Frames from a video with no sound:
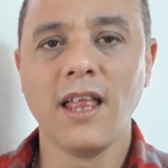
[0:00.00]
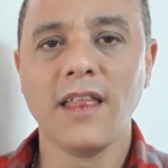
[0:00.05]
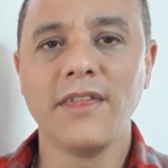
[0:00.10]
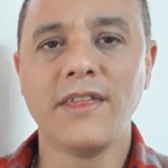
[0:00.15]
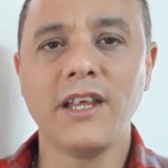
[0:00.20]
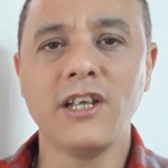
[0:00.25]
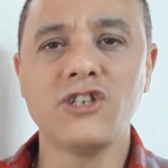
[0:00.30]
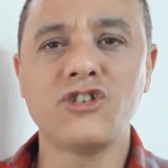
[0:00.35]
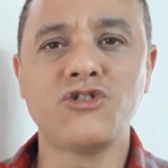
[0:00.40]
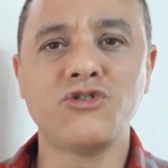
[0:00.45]

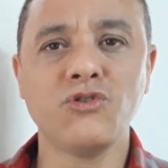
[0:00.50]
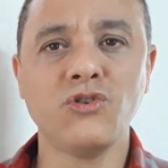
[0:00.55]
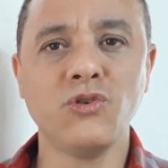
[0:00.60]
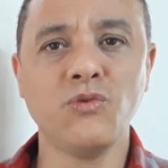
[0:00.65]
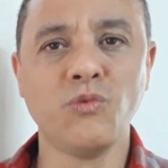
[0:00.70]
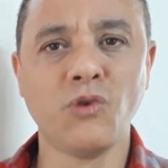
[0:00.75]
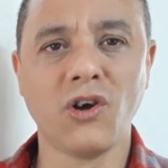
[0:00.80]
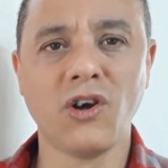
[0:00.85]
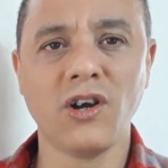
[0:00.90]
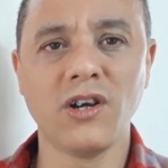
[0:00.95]
These two
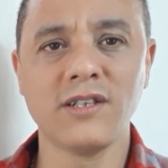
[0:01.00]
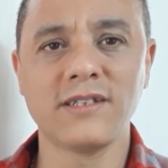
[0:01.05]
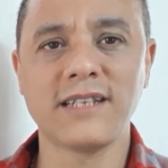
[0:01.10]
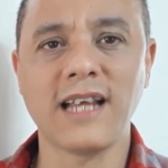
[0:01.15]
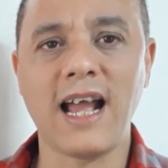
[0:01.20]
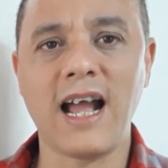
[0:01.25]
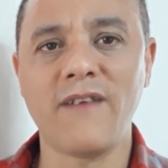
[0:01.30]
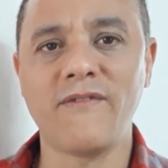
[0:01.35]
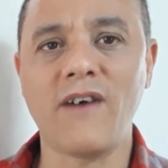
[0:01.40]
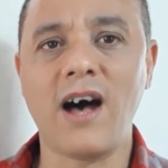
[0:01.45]
words
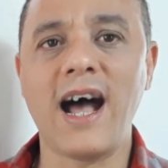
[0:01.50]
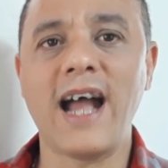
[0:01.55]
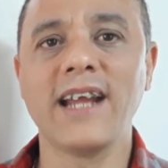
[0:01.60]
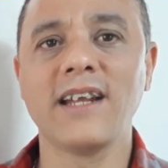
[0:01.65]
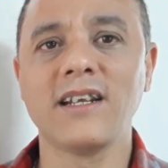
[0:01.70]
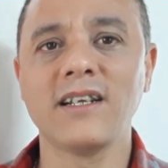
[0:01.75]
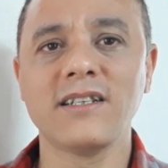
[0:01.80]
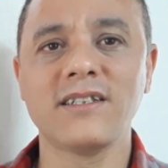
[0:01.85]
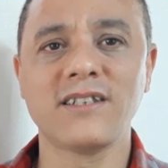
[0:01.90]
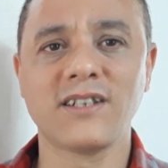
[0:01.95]
have
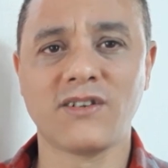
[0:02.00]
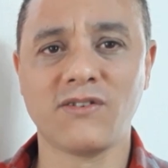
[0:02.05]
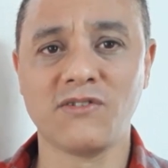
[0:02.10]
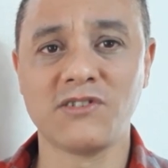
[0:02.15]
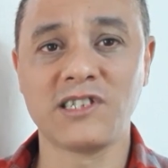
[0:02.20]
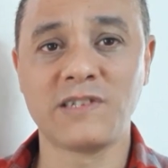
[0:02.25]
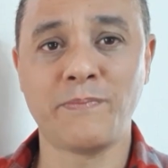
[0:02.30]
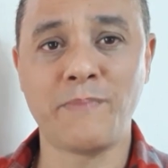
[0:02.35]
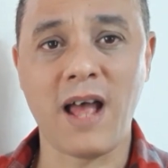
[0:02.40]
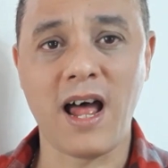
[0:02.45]
identical
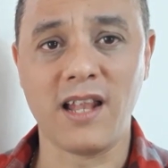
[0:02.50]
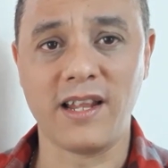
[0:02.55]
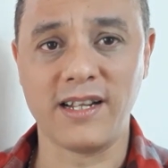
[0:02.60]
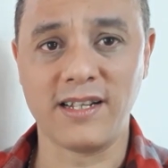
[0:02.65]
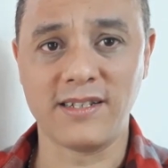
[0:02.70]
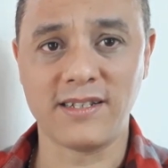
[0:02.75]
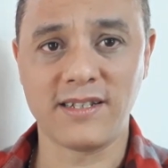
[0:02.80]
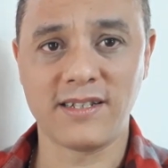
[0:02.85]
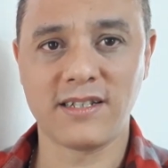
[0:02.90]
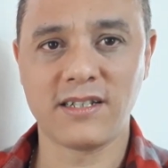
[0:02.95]

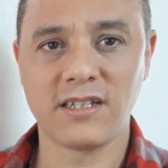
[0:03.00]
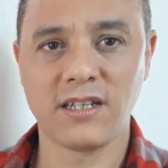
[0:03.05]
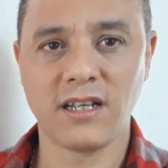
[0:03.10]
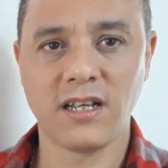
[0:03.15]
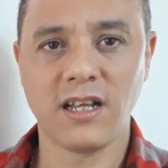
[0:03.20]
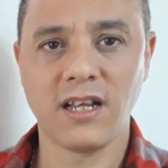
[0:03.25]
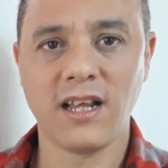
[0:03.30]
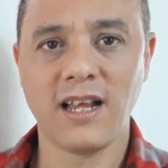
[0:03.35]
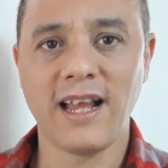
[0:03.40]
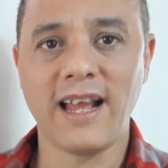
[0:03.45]
spellings,
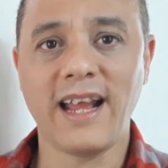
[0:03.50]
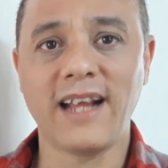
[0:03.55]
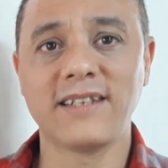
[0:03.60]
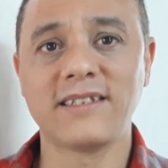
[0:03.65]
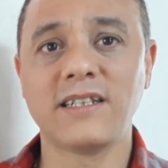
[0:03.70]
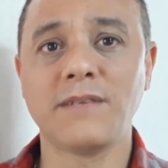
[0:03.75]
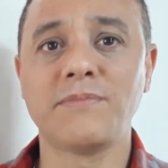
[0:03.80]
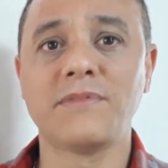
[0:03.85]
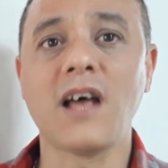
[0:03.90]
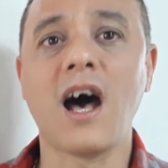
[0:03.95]

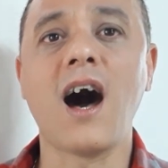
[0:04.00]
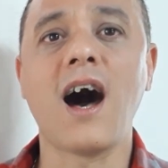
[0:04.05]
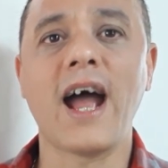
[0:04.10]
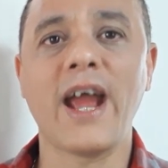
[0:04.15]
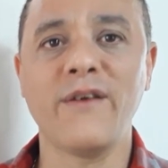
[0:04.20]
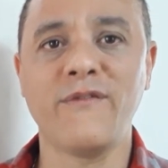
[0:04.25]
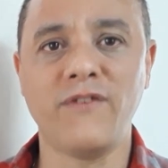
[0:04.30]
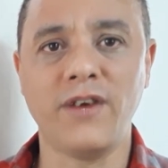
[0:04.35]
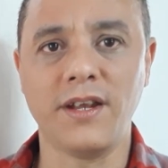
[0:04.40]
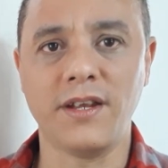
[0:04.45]
except the
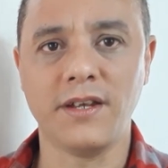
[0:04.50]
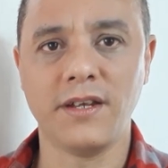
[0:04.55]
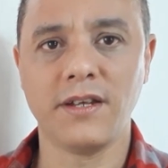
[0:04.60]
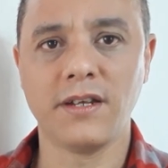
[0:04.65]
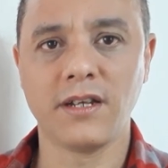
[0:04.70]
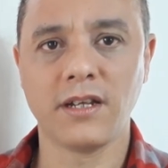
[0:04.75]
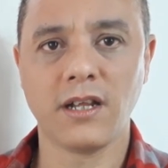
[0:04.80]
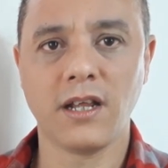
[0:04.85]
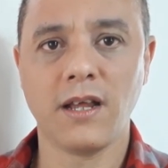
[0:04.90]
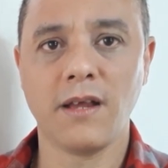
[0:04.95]
hyphen,
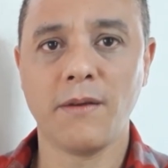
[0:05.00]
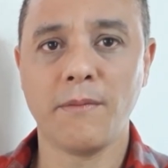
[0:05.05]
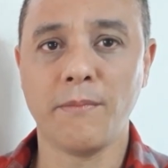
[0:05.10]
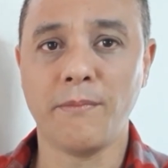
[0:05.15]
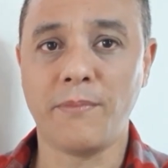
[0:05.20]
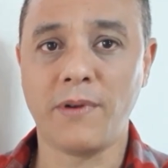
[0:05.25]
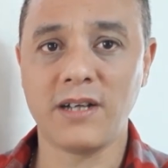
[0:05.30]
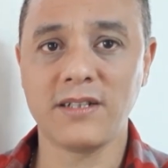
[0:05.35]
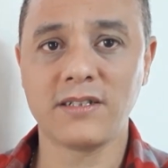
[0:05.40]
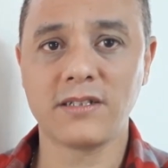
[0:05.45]

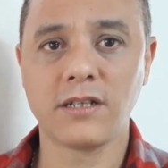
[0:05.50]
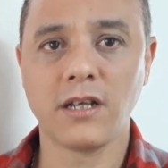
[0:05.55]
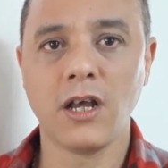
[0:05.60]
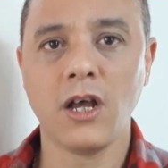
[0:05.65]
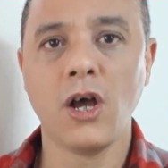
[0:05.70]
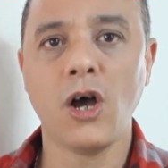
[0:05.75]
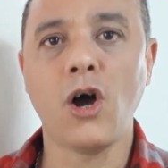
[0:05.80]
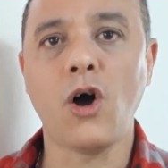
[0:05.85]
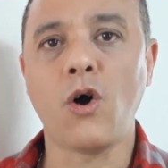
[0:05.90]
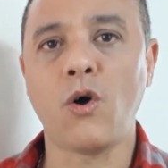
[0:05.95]
but
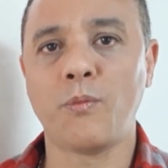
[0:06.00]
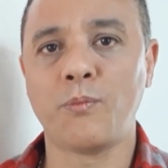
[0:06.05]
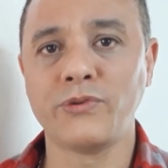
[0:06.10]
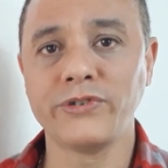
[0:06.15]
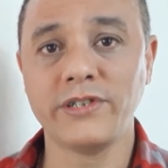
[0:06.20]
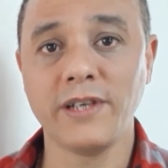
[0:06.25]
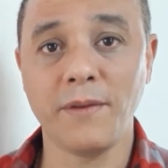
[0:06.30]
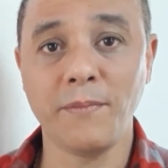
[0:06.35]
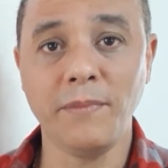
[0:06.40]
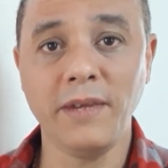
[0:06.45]

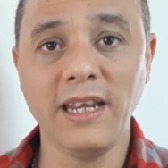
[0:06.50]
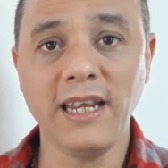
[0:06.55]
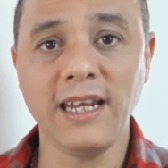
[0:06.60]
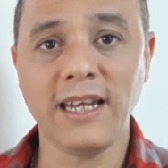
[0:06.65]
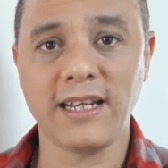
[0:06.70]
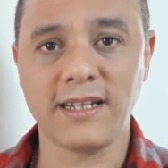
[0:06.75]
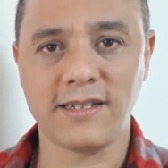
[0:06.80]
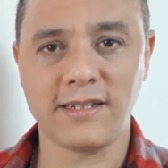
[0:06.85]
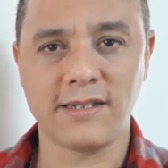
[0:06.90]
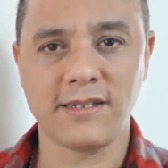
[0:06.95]
opposite
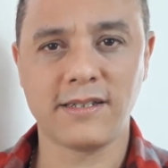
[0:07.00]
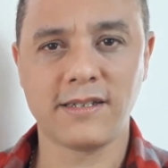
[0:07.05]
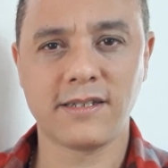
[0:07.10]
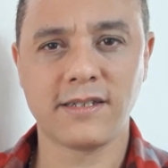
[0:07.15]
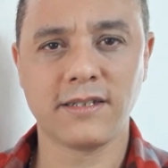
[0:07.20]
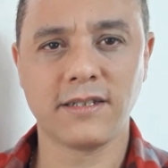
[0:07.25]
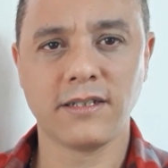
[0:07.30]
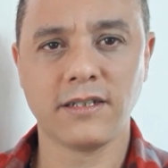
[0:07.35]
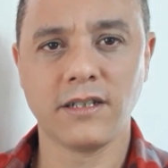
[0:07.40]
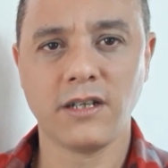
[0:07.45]
meanings.
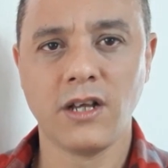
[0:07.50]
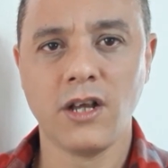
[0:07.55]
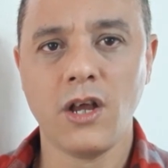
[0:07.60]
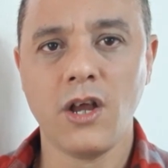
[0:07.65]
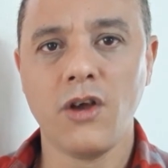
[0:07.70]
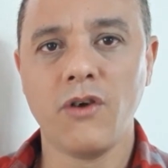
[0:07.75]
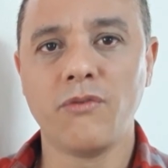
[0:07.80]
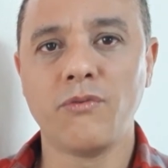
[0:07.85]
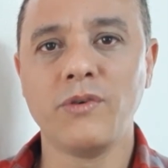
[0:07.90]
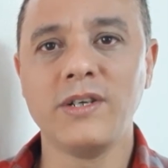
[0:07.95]

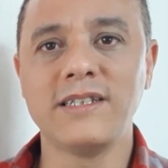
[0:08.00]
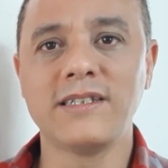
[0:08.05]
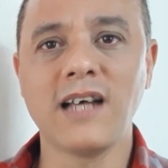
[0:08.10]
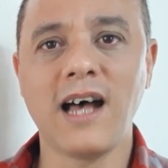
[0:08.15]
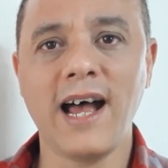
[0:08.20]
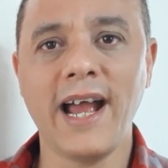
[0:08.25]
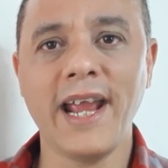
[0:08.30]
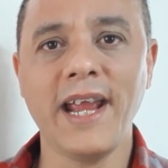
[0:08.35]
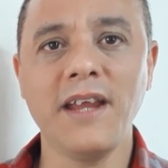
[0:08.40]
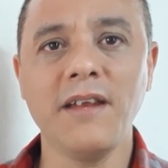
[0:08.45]

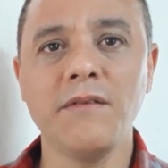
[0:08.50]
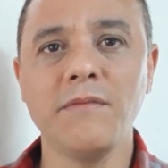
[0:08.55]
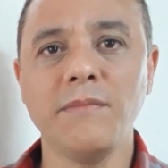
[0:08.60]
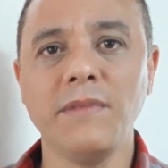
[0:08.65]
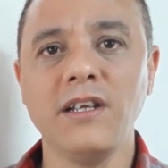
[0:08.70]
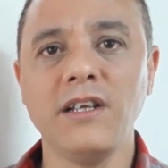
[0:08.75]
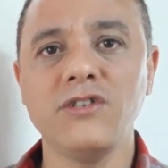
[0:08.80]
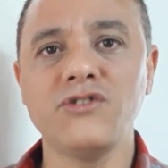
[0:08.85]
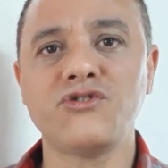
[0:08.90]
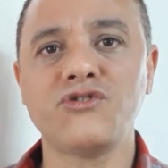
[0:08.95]
Resign
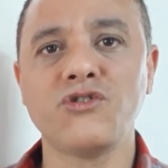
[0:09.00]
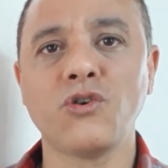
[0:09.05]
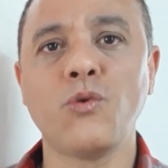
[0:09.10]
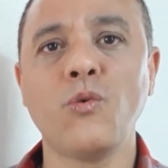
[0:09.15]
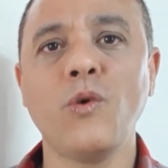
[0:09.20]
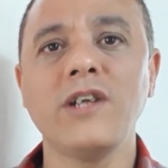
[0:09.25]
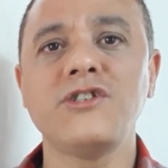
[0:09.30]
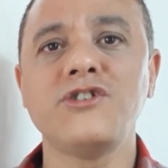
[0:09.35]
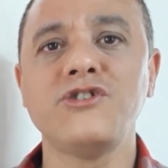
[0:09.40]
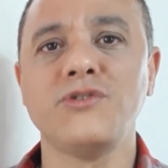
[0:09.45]
means to
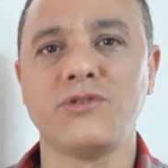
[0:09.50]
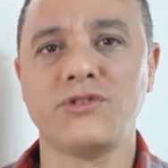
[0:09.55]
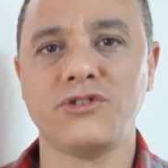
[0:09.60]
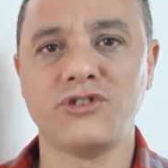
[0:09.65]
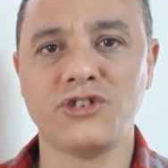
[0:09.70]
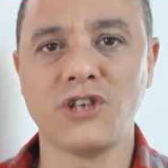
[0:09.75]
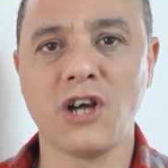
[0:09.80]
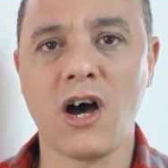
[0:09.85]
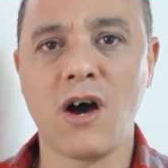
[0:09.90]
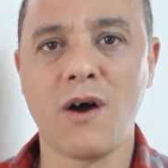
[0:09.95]
quit your
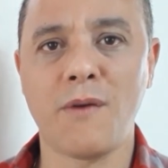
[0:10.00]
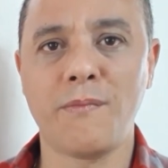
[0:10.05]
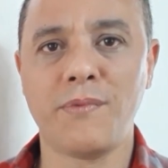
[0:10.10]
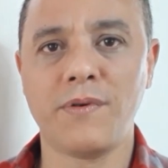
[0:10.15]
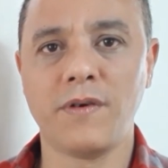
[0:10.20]
job.